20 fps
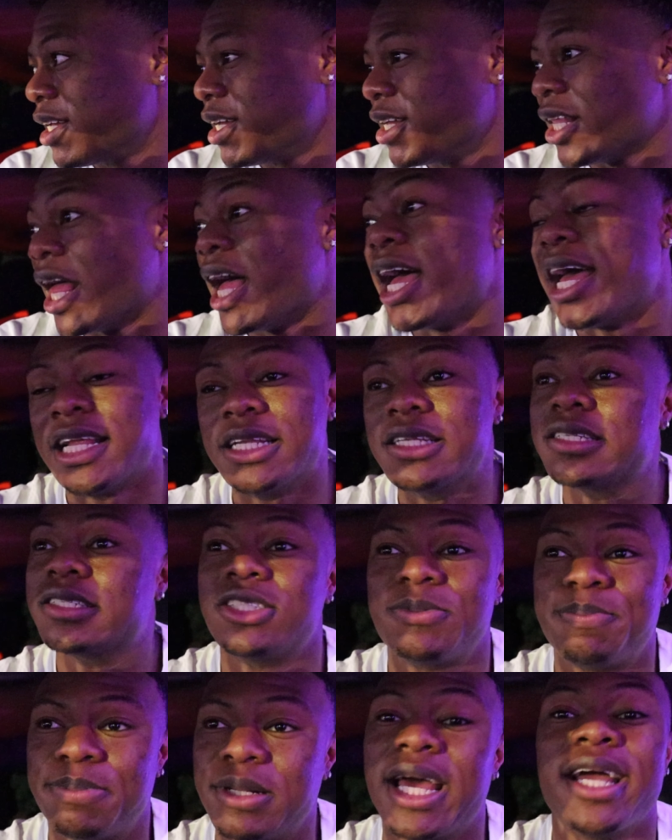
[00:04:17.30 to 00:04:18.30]
A lot
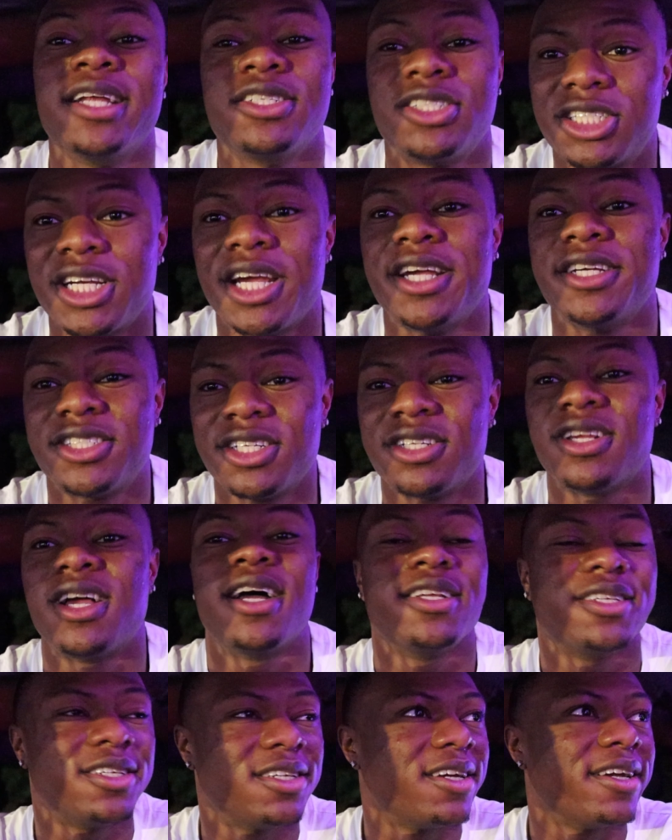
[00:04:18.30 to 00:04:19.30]
plans changed a
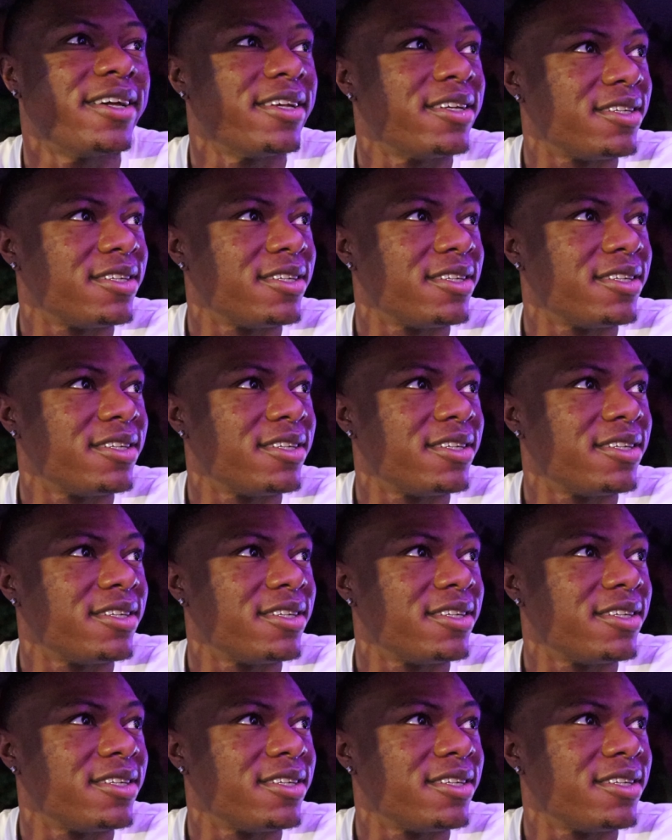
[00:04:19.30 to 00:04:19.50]
lot today.